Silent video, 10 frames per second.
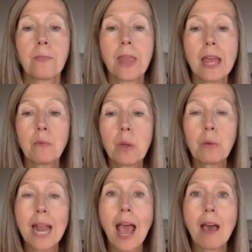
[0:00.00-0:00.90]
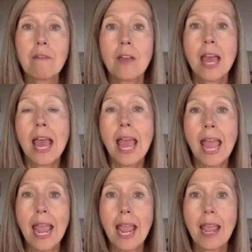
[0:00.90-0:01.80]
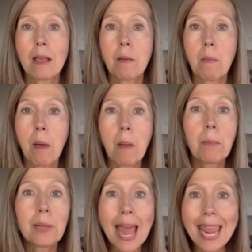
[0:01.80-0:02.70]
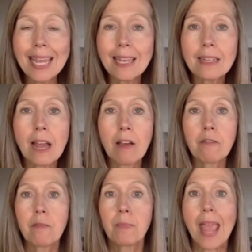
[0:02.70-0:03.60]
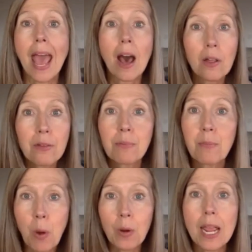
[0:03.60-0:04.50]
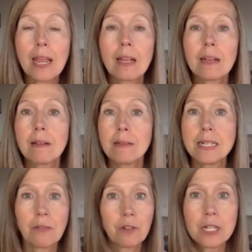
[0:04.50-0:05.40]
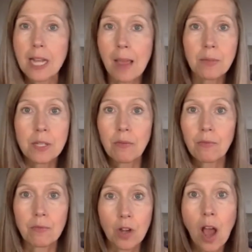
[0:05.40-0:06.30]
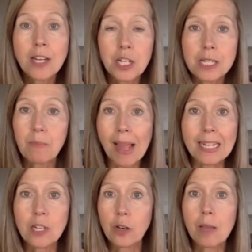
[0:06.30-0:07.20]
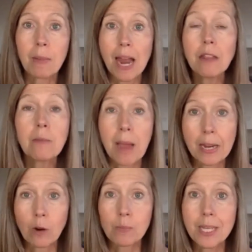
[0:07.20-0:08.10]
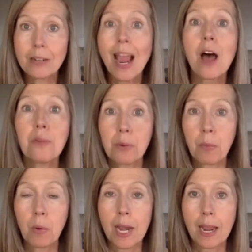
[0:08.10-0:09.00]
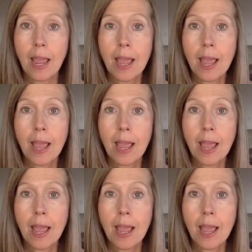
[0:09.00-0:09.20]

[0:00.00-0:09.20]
then we would have a blanket of health promoting different types of, not just bacteria, but other microbes that are health promoting.